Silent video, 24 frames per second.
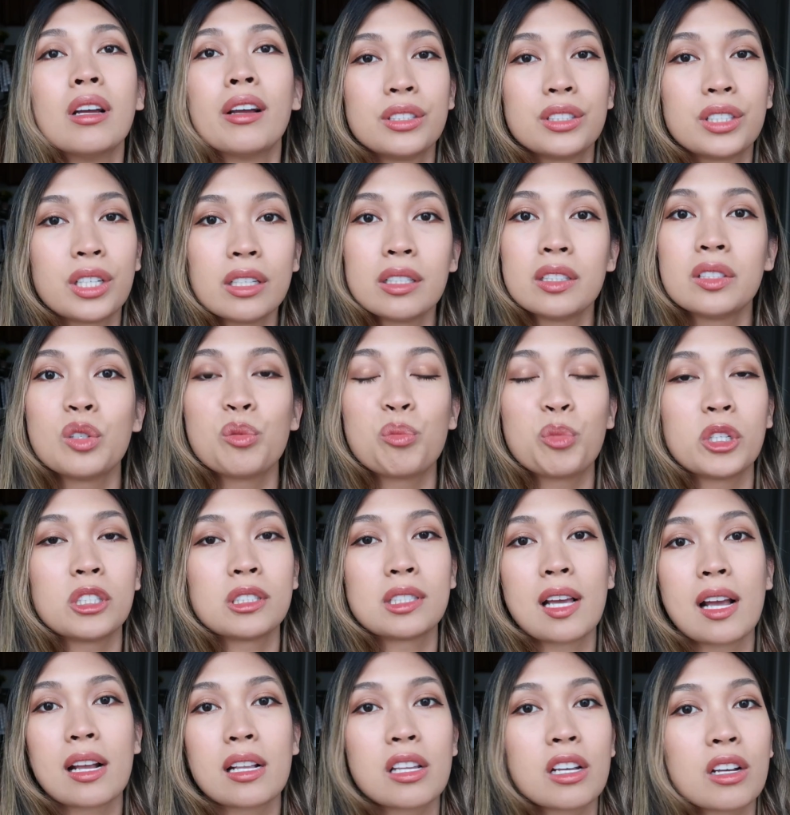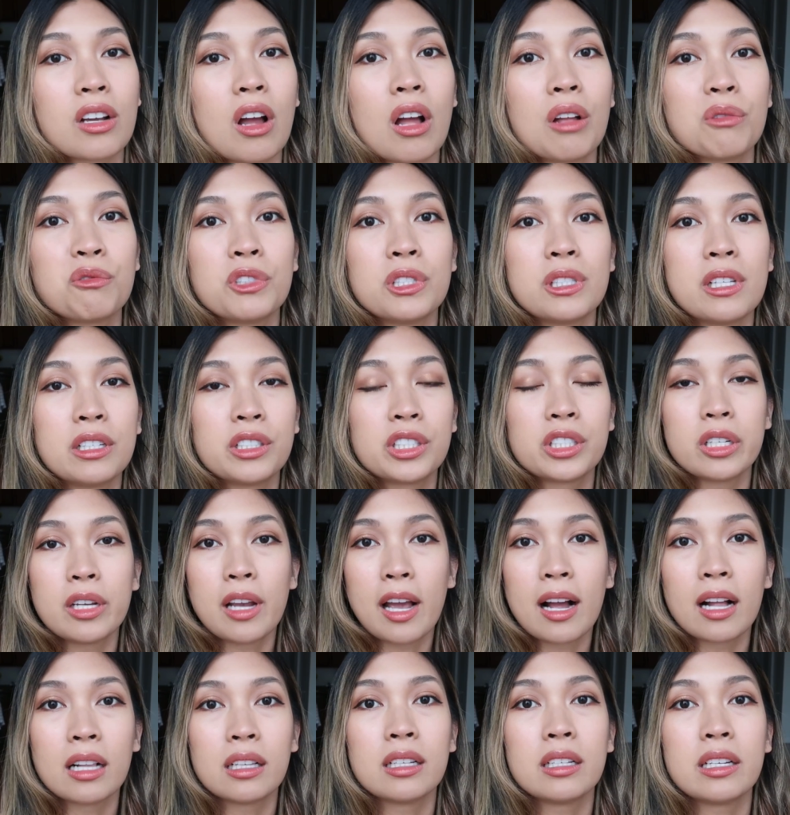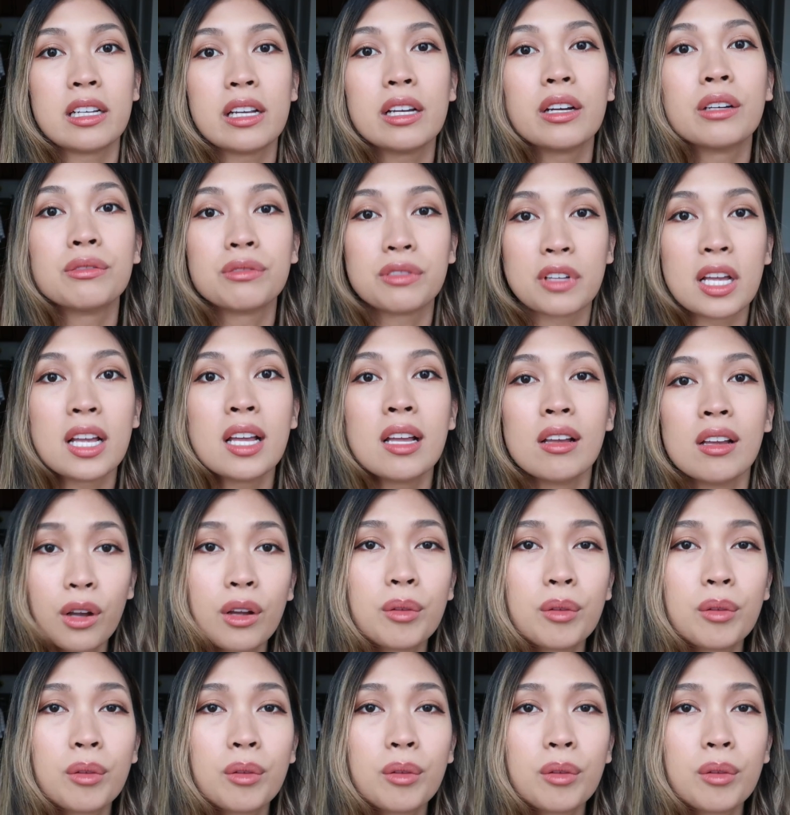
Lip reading: just to protect the confidentiality of it.